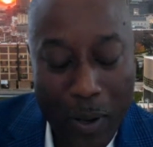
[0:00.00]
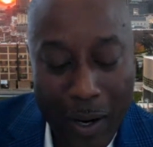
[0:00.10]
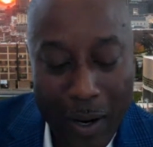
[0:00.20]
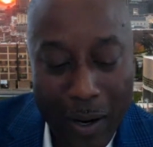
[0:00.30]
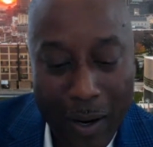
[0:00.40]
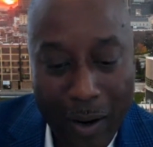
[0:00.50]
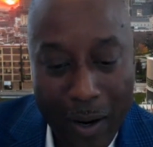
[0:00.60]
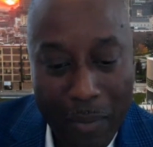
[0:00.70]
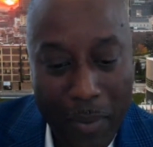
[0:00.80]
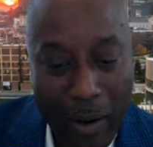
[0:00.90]

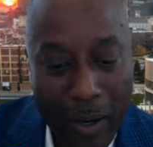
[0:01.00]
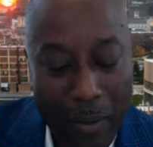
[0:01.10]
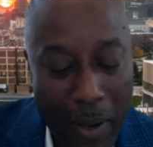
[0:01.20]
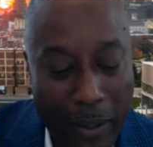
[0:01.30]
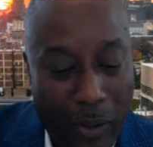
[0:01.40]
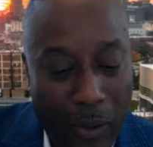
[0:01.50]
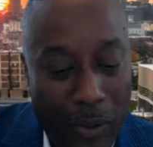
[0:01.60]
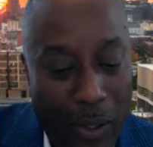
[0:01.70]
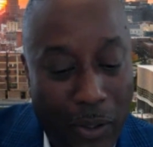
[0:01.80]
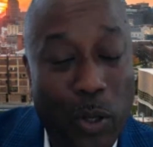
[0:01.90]
American Medical
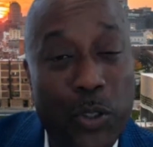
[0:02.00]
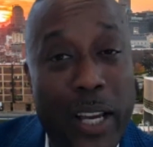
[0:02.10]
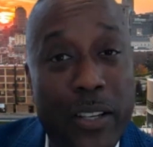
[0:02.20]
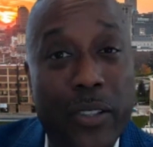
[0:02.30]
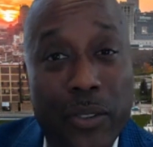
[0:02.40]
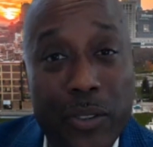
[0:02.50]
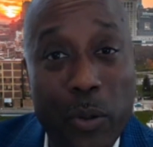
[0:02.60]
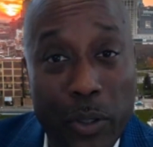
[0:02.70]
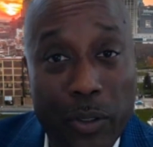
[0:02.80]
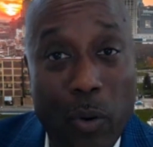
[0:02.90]
Association
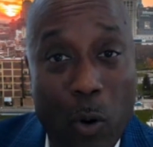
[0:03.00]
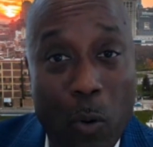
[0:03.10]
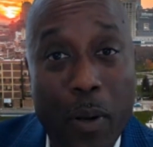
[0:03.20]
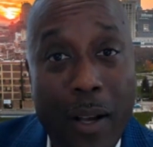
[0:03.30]
student group,